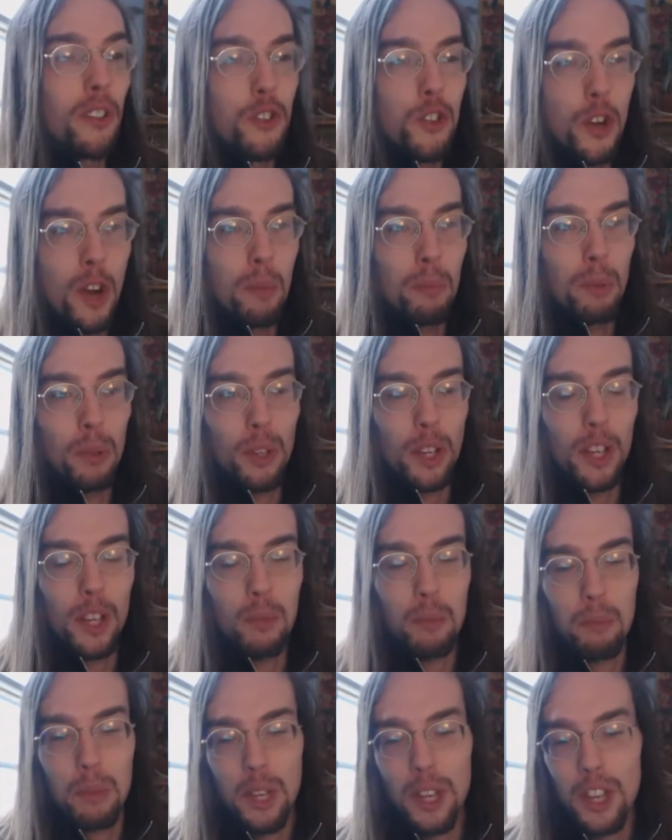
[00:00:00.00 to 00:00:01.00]
Trump will get
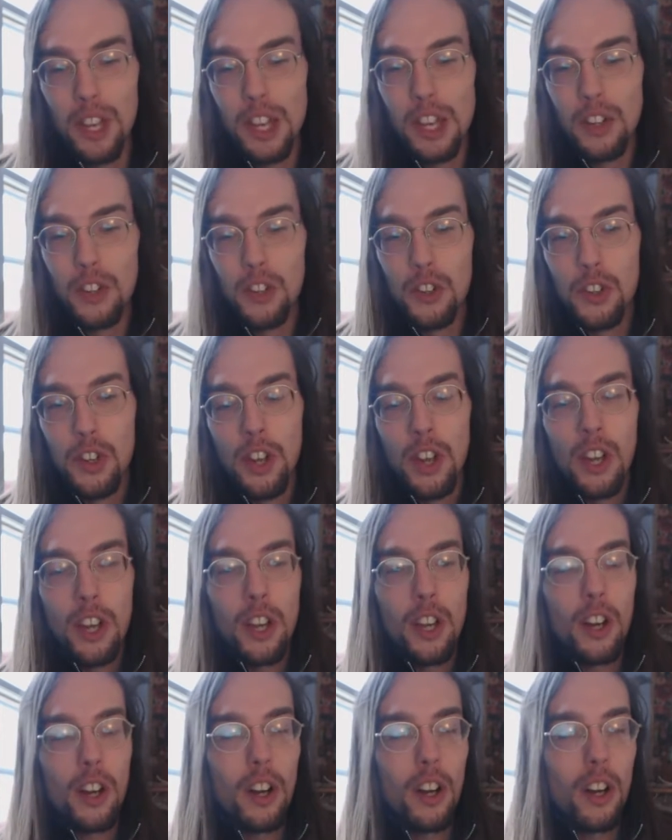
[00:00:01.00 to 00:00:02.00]
impeached.
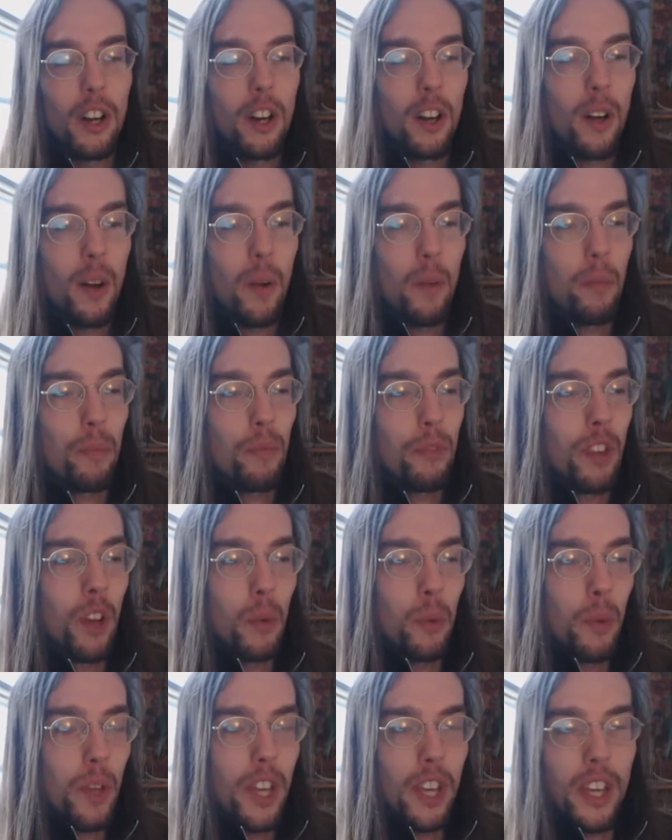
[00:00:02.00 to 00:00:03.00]
A
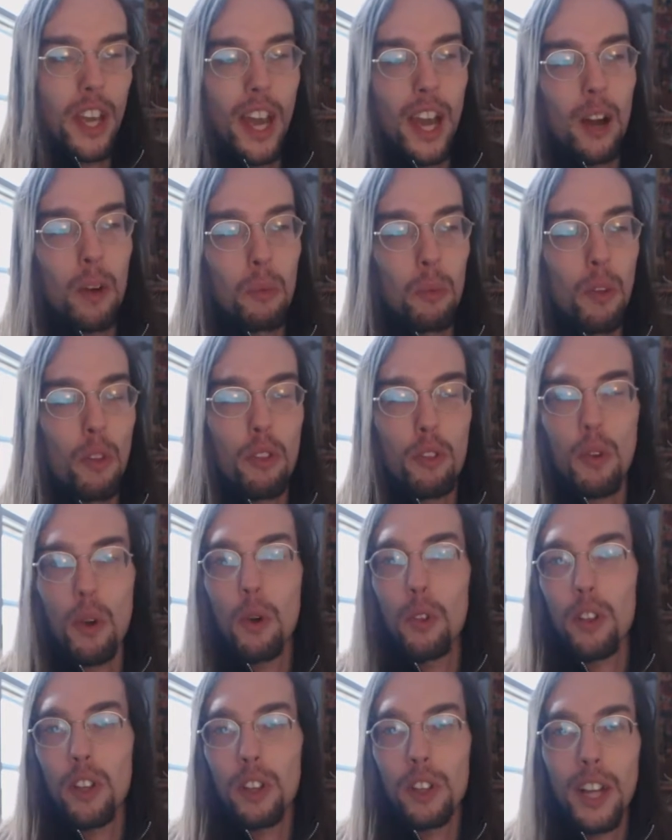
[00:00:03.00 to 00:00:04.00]
recount will
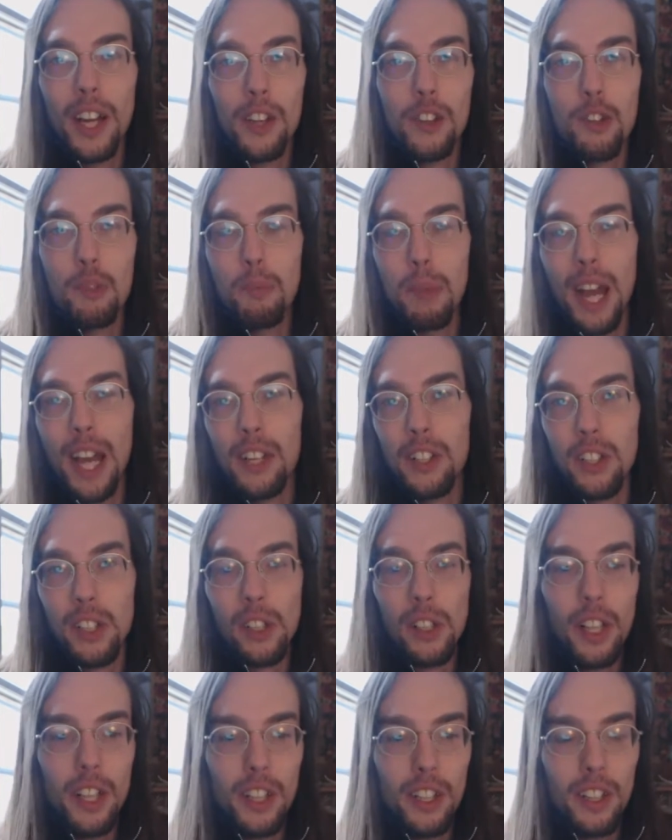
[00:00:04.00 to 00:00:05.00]
throw the election back to
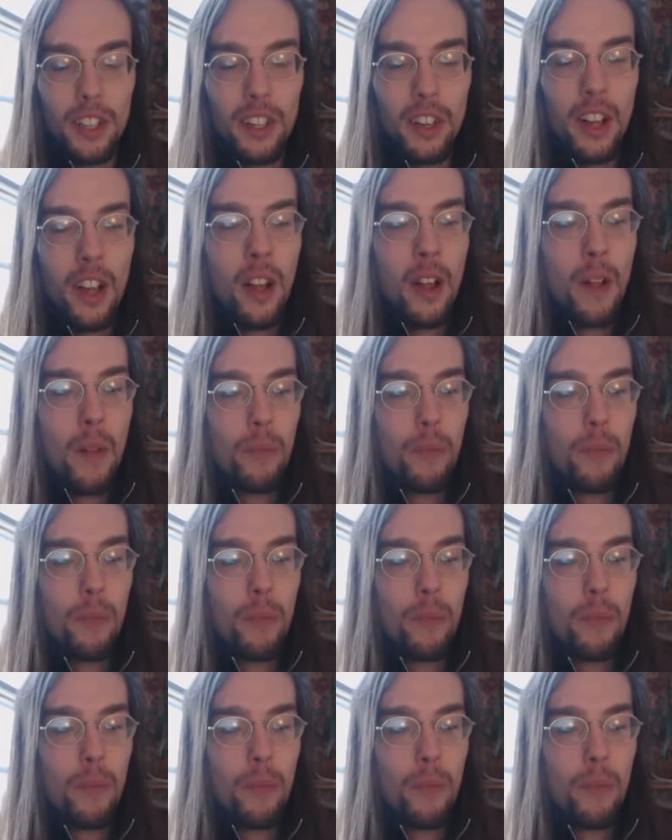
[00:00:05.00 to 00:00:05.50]
Clinton.